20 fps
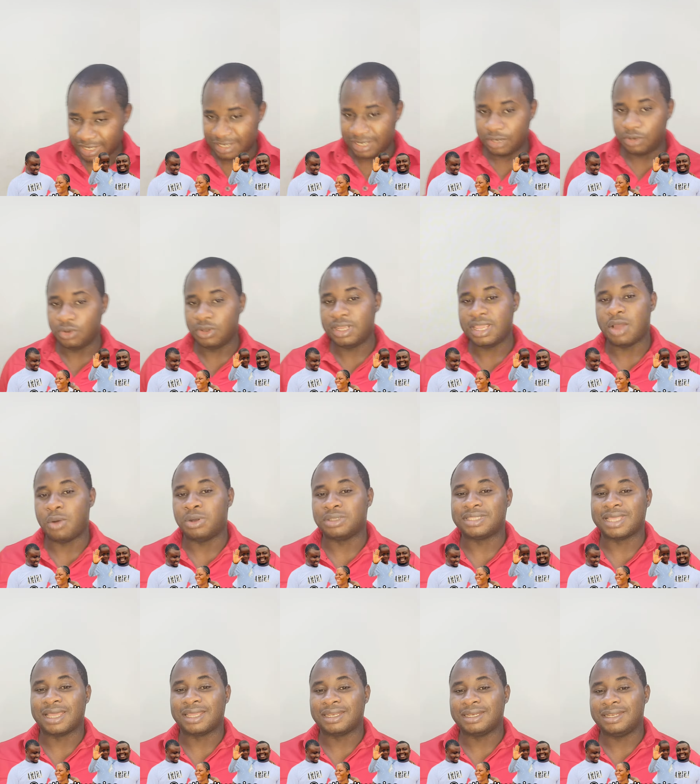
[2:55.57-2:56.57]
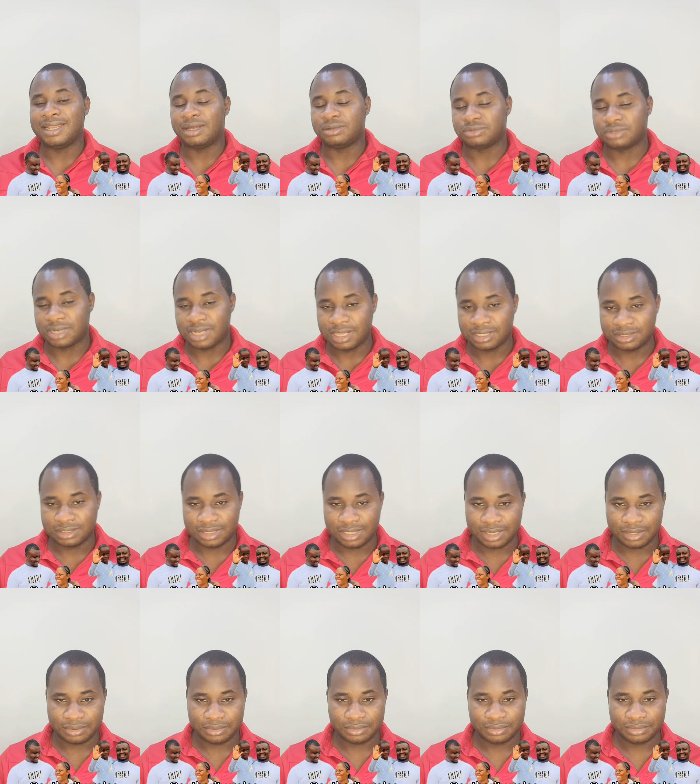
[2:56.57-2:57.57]
Did you hear what I read out right
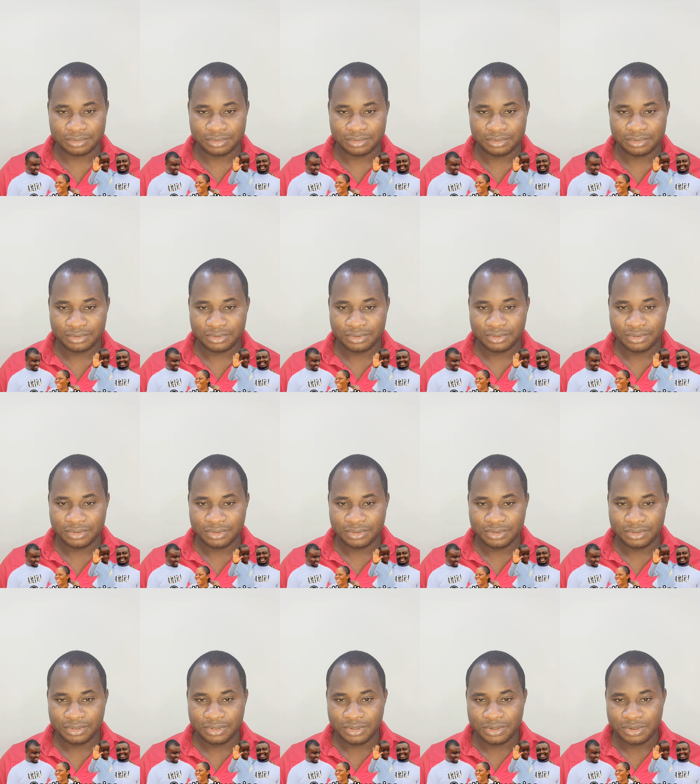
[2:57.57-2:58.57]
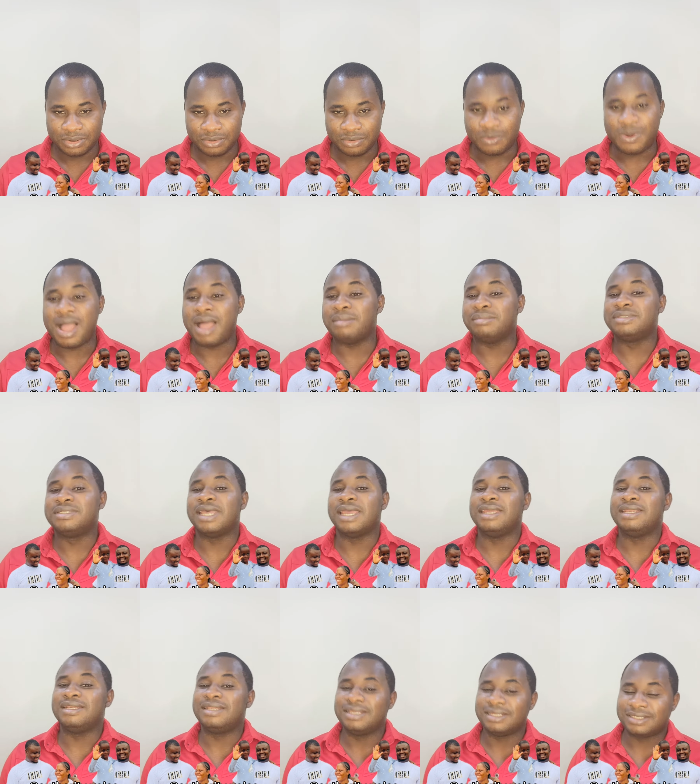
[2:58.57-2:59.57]
now? Why I'm
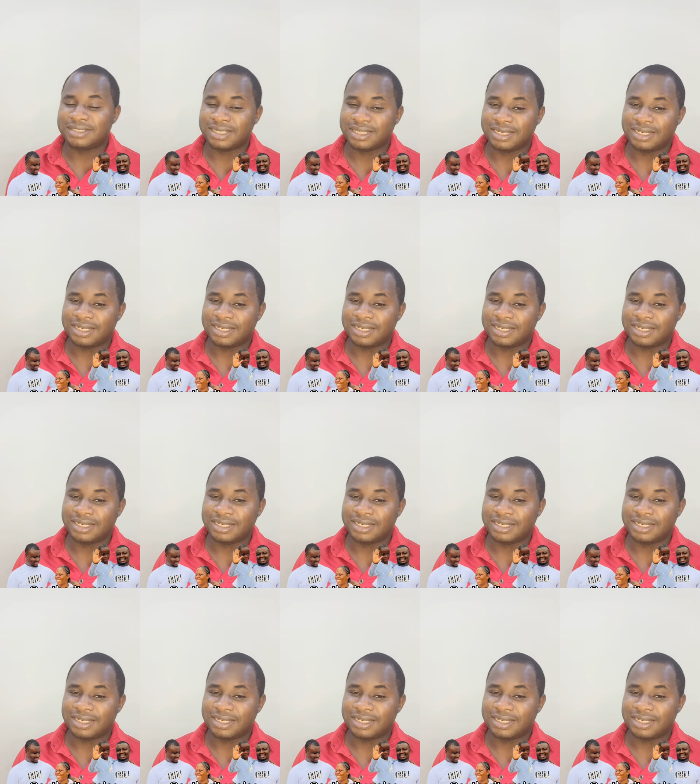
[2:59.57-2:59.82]
saying this